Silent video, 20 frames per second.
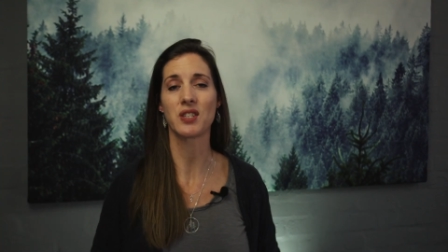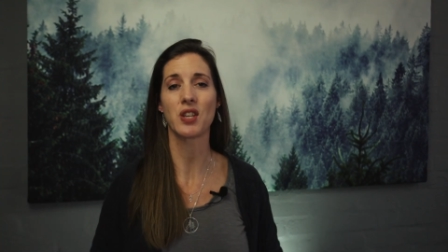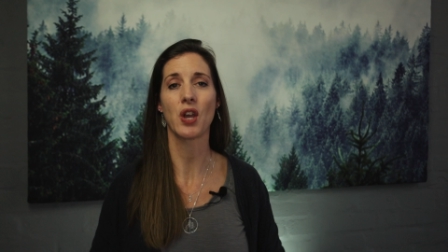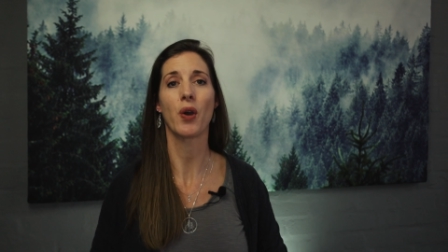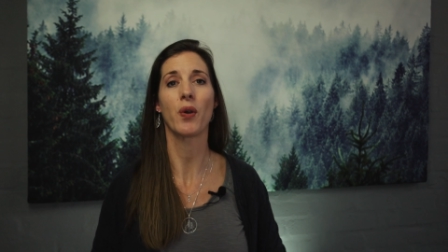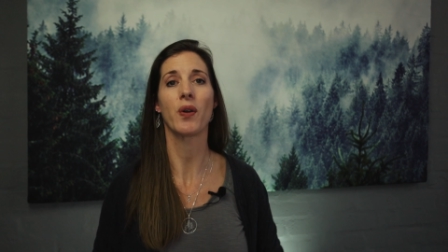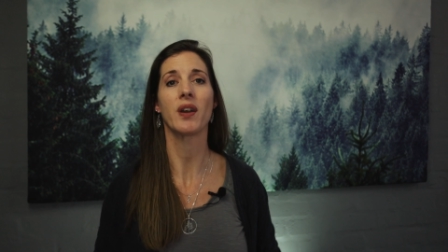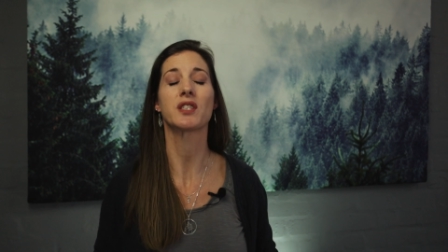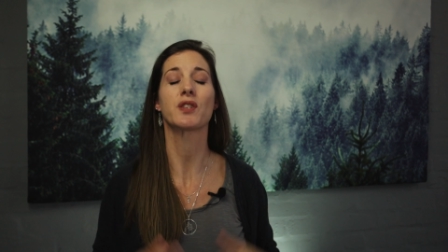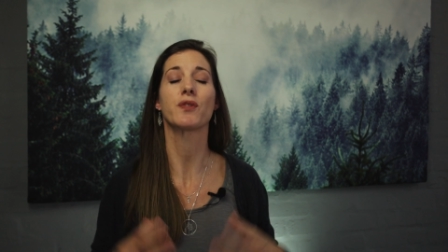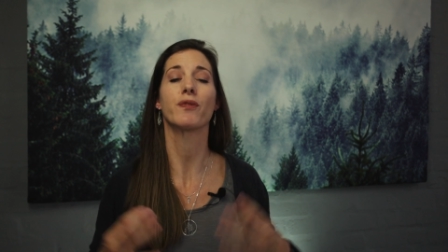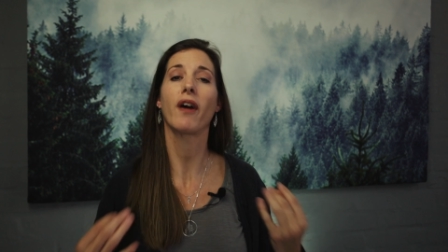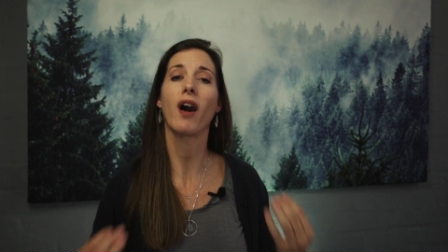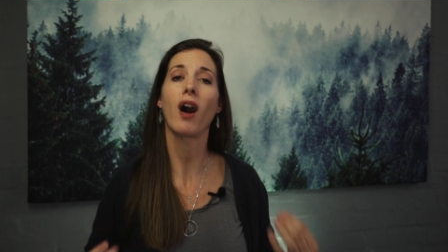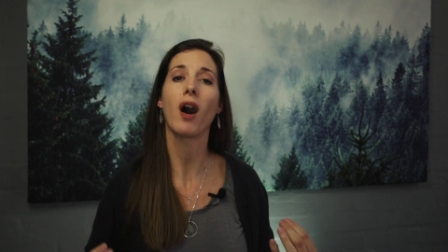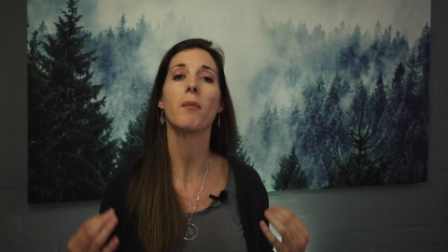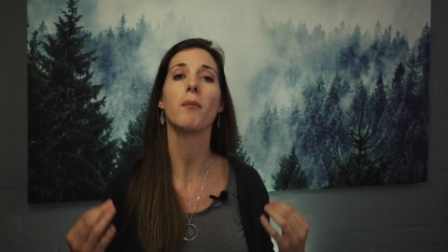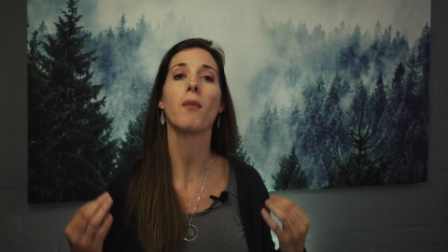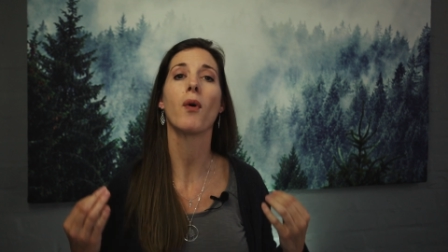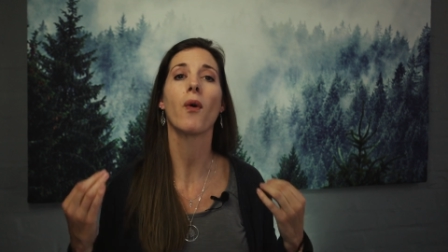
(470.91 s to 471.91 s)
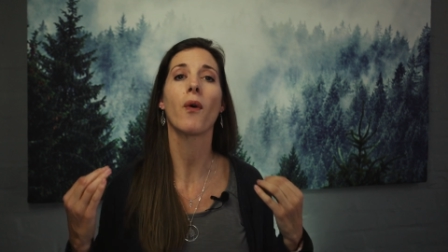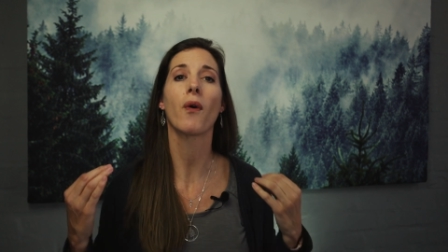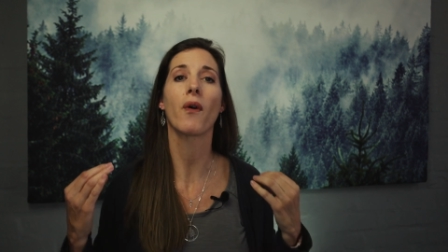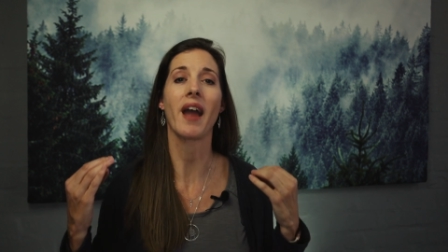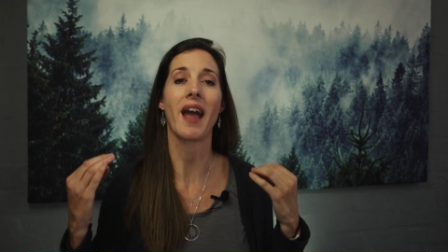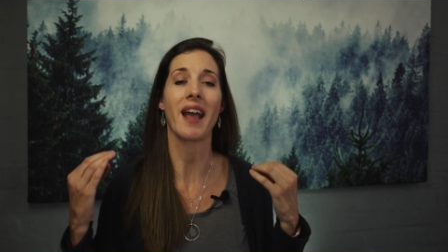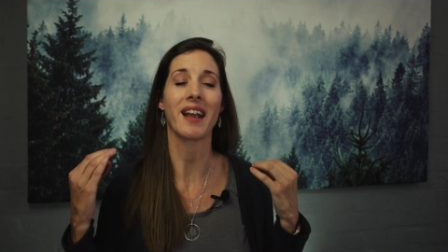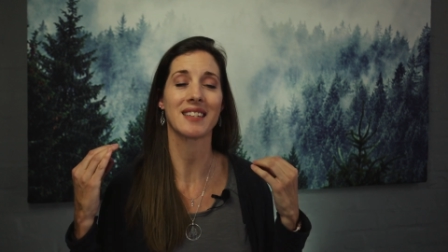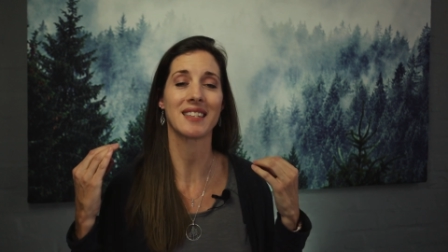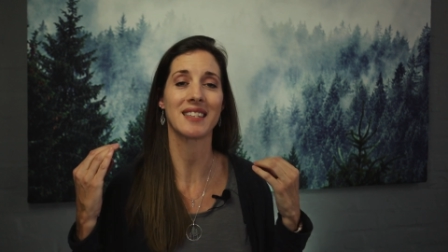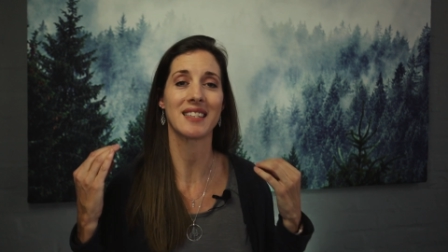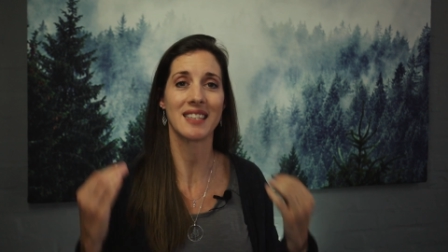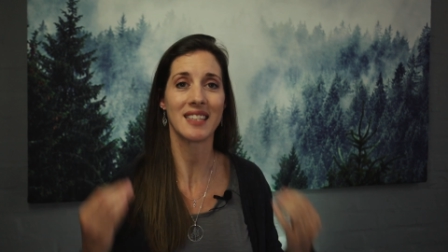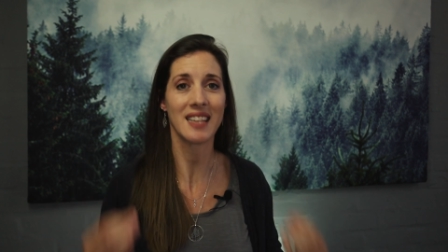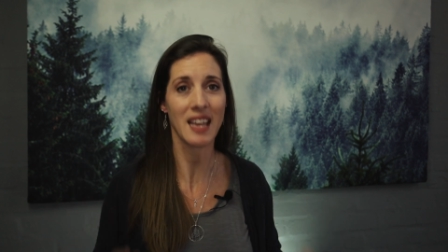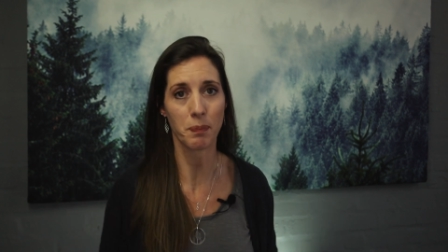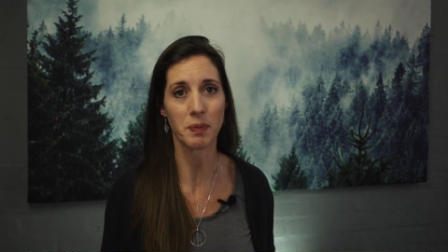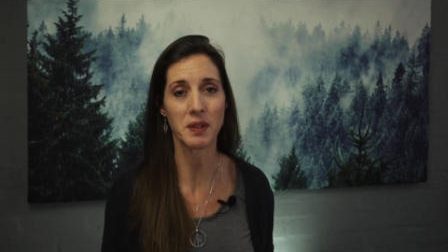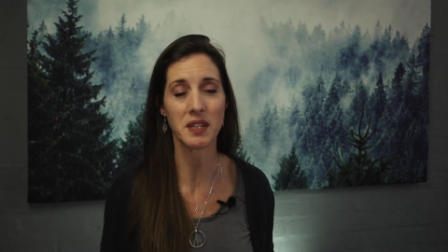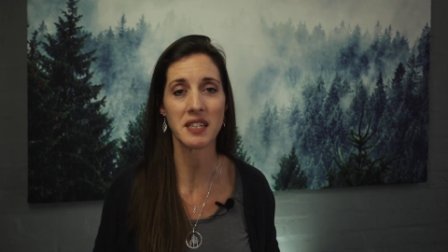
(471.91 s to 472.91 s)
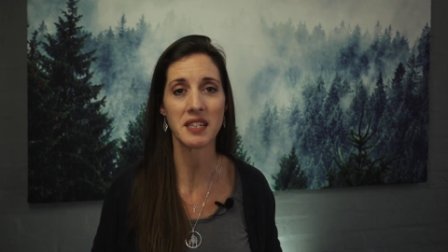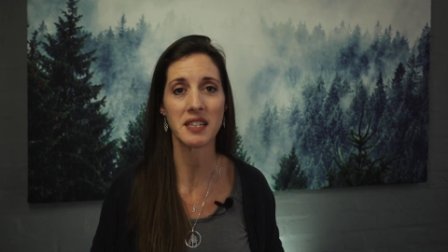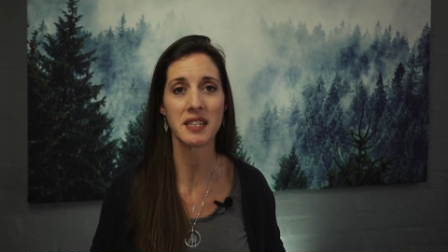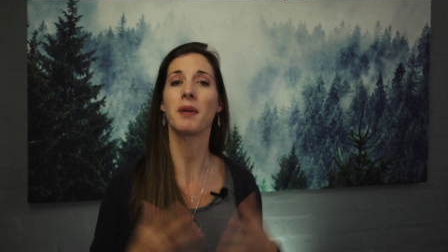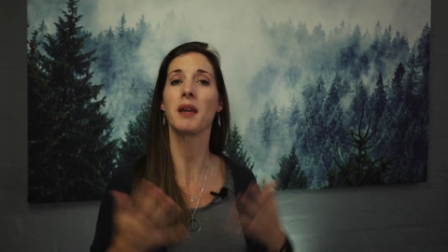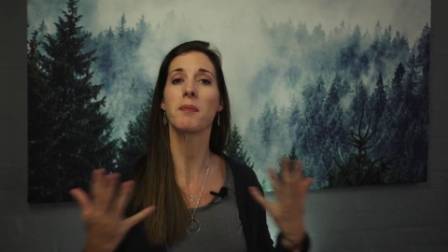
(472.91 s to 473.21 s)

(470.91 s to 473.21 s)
so it's far more accepted.